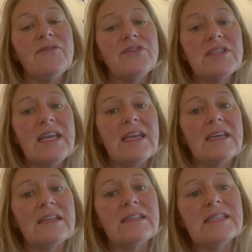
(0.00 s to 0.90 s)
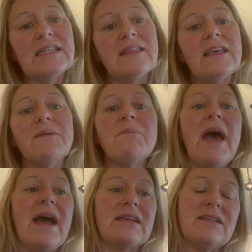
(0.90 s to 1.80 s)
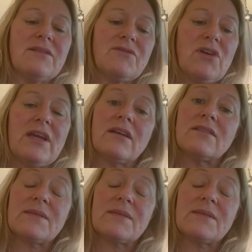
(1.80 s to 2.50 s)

firsthand seen the impact of triangle